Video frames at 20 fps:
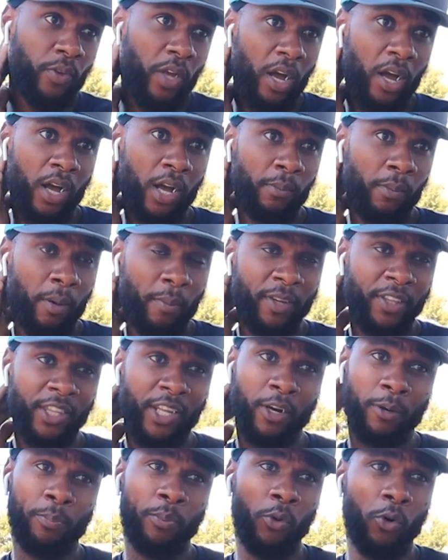I'm in
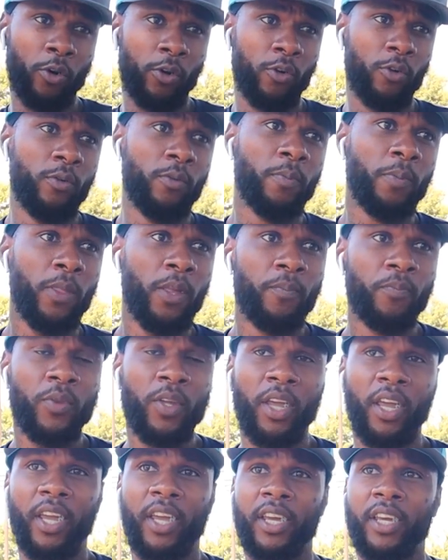their portal
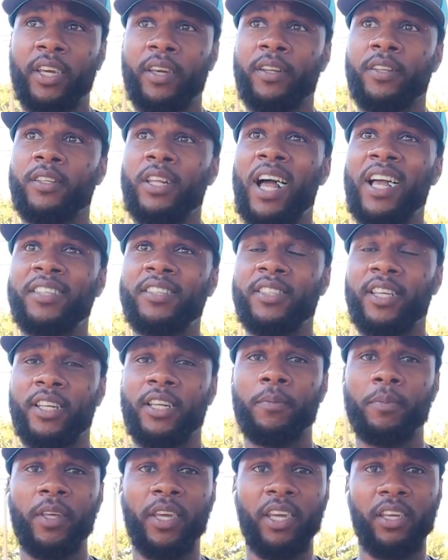and I
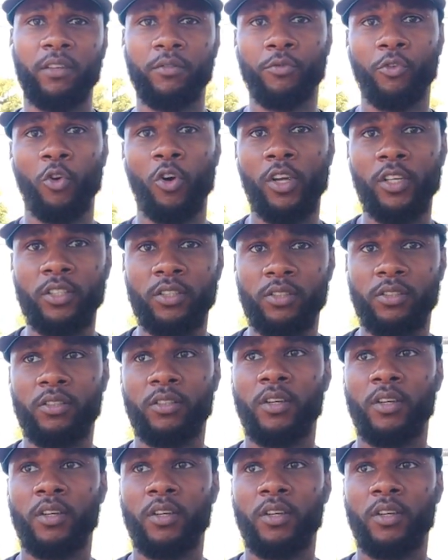send them the invoice.